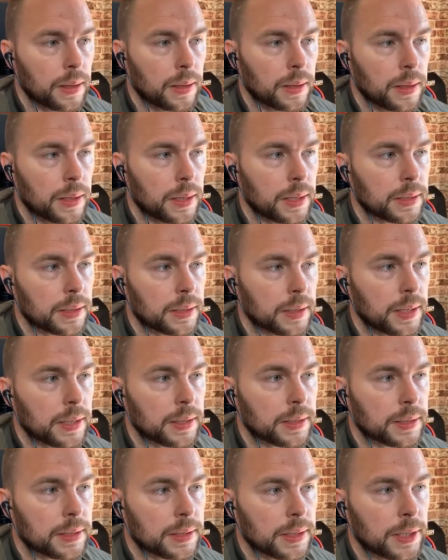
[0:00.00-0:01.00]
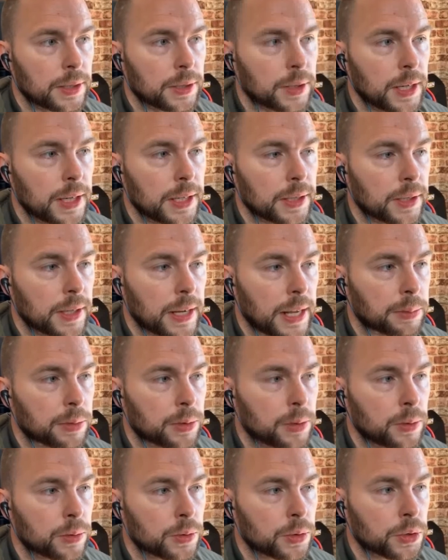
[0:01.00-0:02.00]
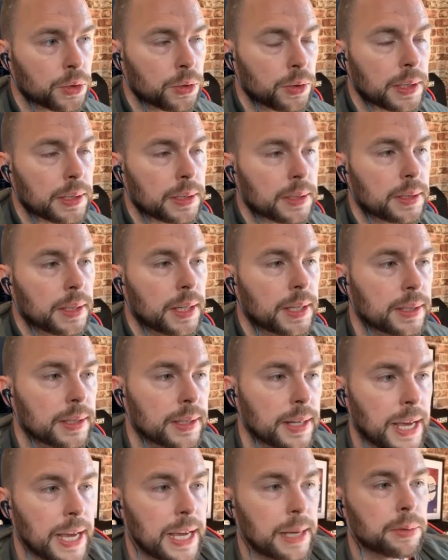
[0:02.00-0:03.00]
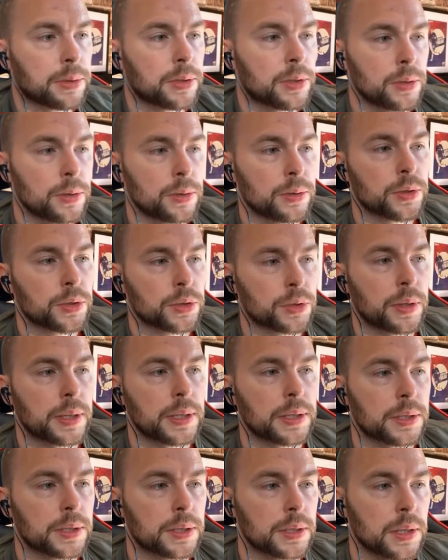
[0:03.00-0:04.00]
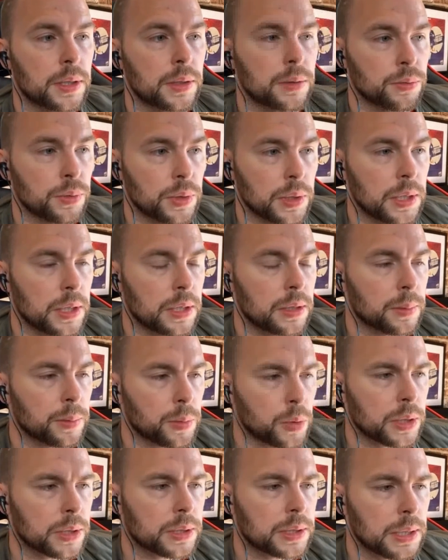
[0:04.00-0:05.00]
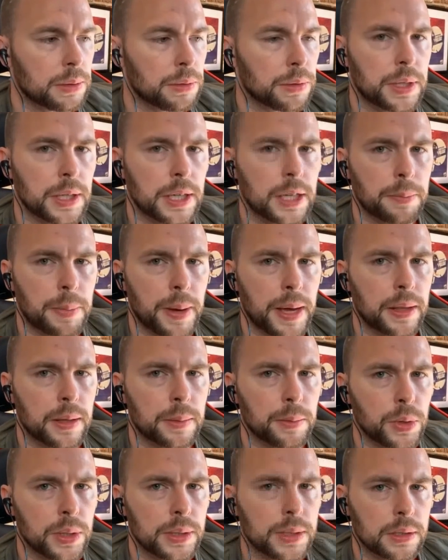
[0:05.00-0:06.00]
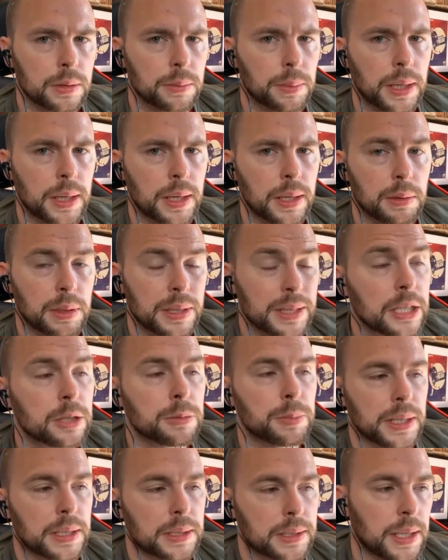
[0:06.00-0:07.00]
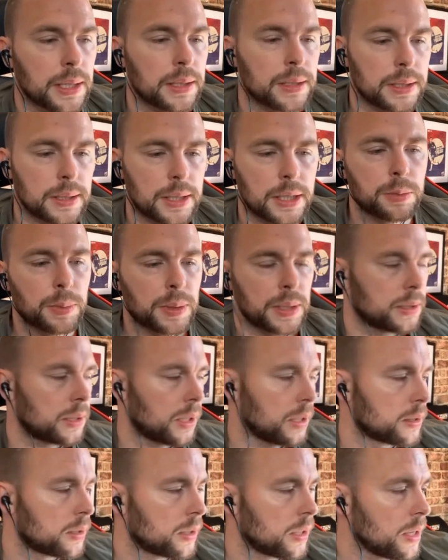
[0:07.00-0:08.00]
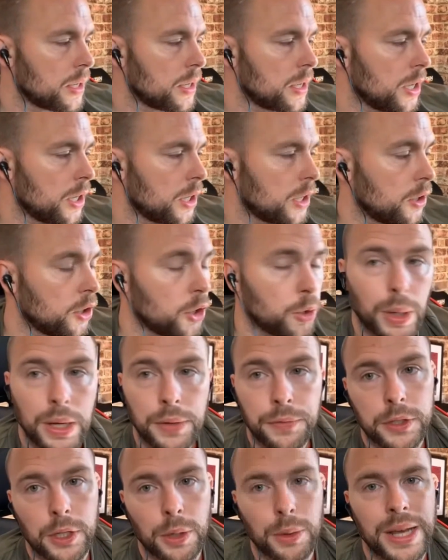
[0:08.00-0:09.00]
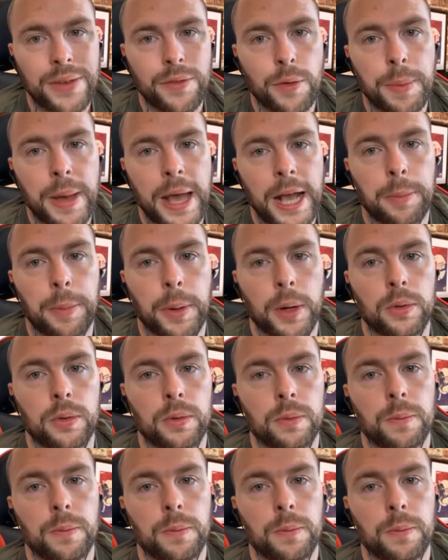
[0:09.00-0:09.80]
It's an absolute disgrace. It's an absolute disgrace, really. The more I sit here and think about it, the more it doesn't make it. It does make sense. It does make sense. UEFA don't have a backbone.